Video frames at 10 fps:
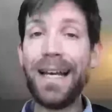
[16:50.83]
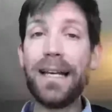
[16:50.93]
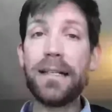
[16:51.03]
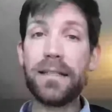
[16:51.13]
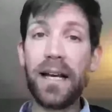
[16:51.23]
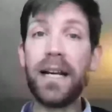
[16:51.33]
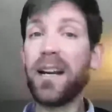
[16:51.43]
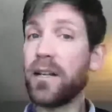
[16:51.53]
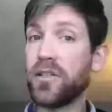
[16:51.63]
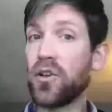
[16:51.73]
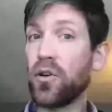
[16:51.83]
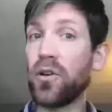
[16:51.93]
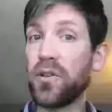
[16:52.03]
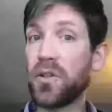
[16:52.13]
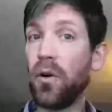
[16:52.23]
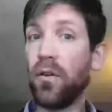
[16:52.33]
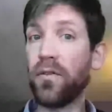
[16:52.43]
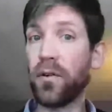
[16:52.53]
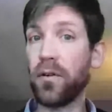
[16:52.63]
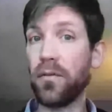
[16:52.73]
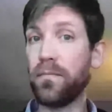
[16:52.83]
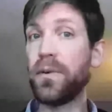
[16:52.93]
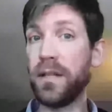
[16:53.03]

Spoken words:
cited concerns over